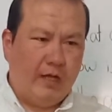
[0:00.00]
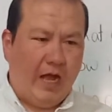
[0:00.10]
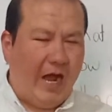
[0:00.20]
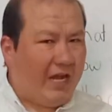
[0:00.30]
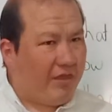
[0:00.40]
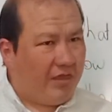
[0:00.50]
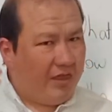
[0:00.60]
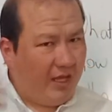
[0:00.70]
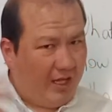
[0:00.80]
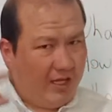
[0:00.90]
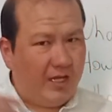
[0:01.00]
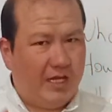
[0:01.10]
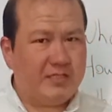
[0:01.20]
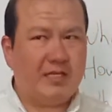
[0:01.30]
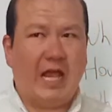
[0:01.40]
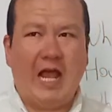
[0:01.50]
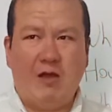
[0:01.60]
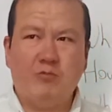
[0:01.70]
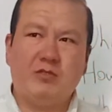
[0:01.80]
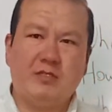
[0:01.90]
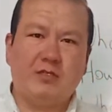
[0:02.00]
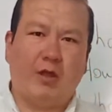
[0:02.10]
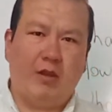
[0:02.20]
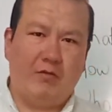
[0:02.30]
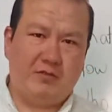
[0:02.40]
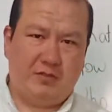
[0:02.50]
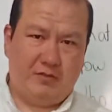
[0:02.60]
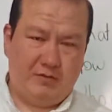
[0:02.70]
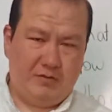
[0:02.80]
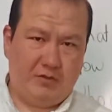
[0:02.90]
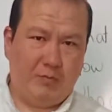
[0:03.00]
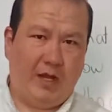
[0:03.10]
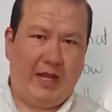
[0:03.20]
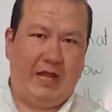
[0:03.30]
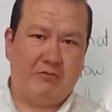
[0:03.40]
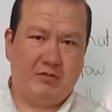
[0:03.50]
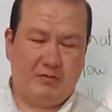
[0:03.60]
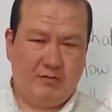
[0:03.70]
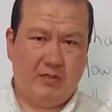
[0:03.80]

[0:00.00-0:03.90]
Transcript: I think his house is close to my house.